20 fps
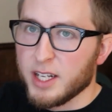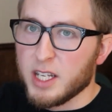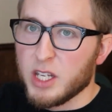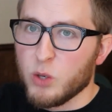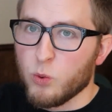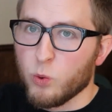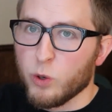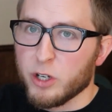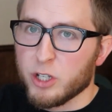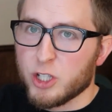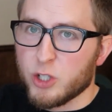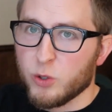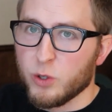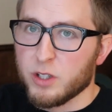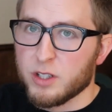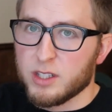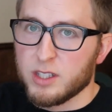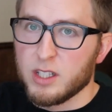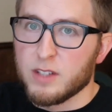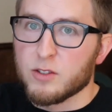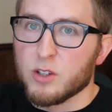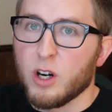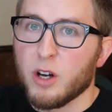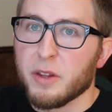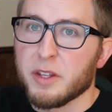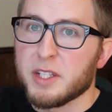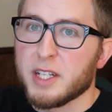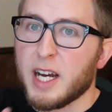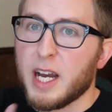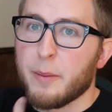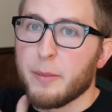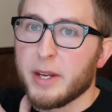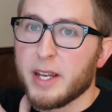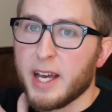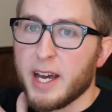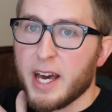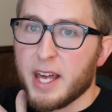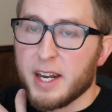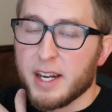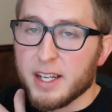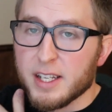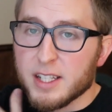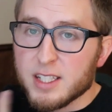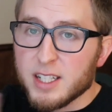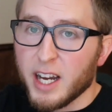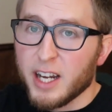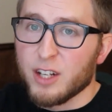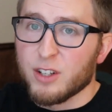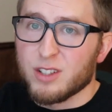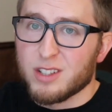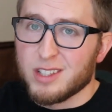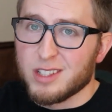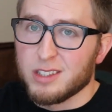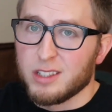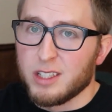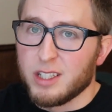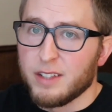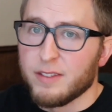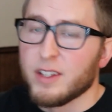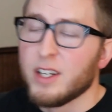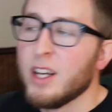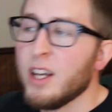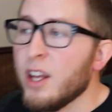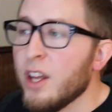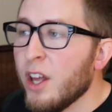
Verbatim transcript: and he wore short sleeves all the time and had an entire sleeve.